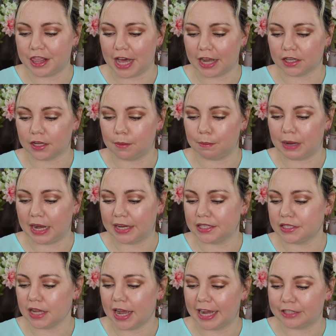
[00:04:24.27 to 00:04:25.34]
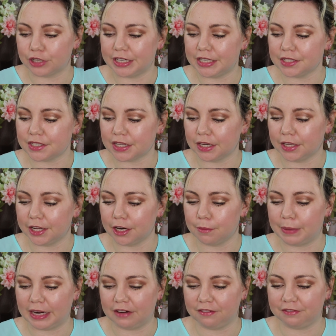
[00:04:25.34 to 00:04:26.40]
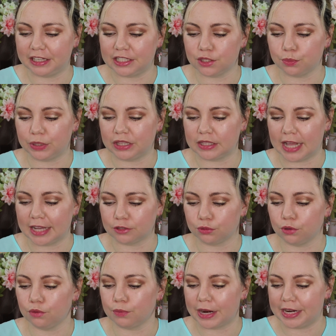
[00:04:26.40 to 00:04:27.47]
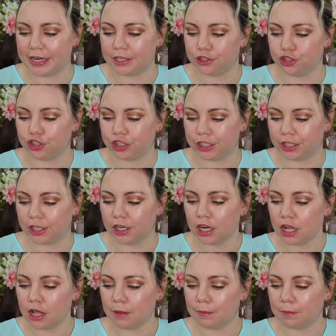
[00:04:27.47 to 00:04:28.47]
that combines hydrating skincare benefits with natural, radiant, sheer,